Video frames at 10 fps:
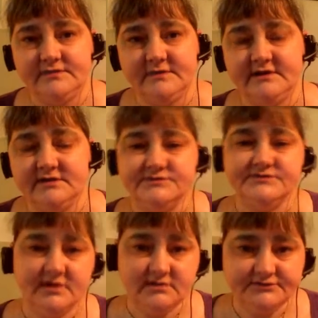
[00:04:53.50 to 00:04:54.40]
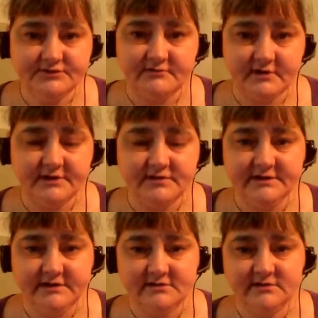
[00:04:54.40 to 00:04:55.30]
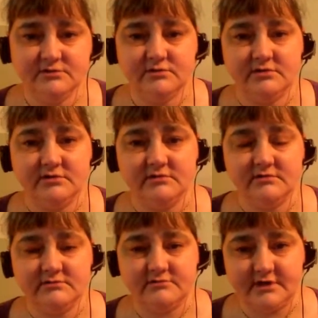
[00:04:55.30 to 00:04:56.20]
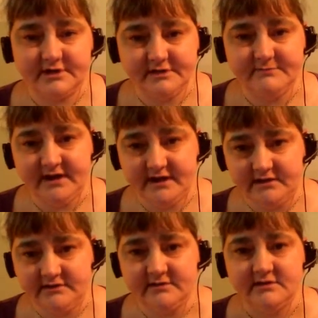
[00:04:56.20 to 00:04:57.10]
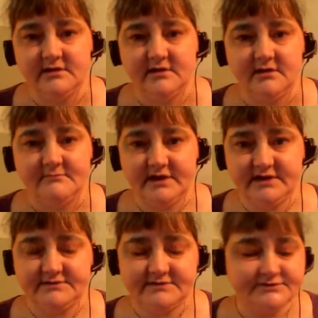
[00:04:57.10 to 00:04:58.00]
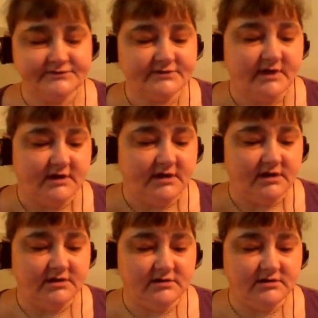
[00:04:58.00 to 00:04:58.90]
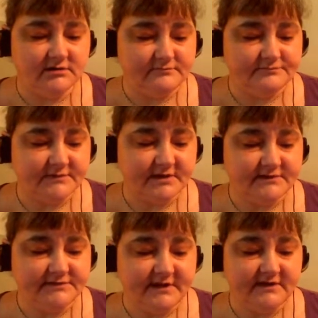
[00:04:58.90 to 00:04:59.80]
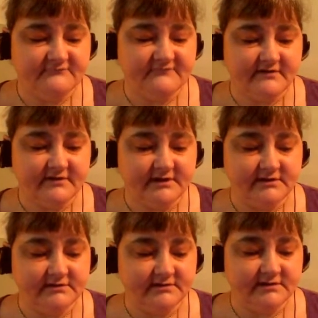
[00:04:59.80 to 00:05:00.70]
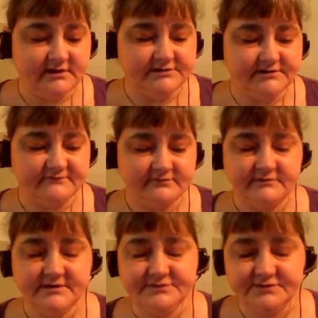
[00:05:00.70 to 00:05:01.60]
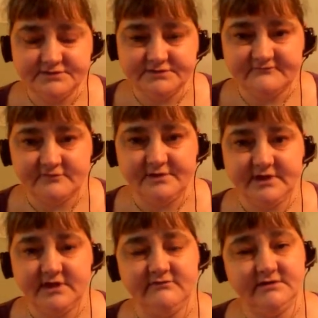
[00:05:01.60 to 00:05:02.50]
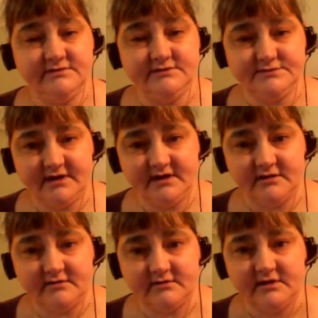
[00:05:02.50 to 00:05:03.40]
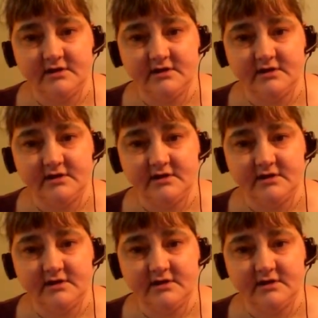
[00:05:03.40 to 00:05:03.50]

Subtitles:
that insults the chronically ill or chronically pain patients. I think they have varying and different reasons for behaving in this manner.